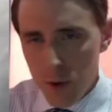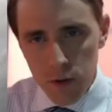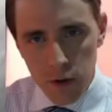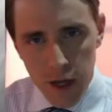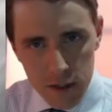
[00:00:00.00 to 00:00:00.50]
per
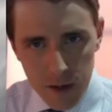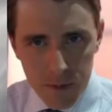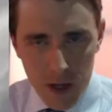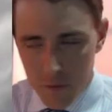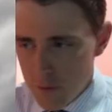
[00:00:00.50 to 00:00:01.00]
the latest
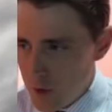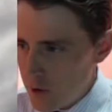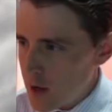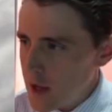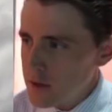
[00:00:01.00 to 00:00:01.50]
update from the
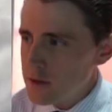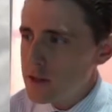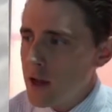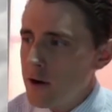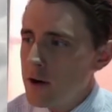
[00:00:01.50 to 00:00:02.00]
Hurricane
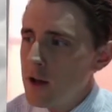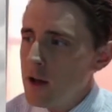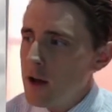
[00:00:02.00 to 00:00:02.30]
Center.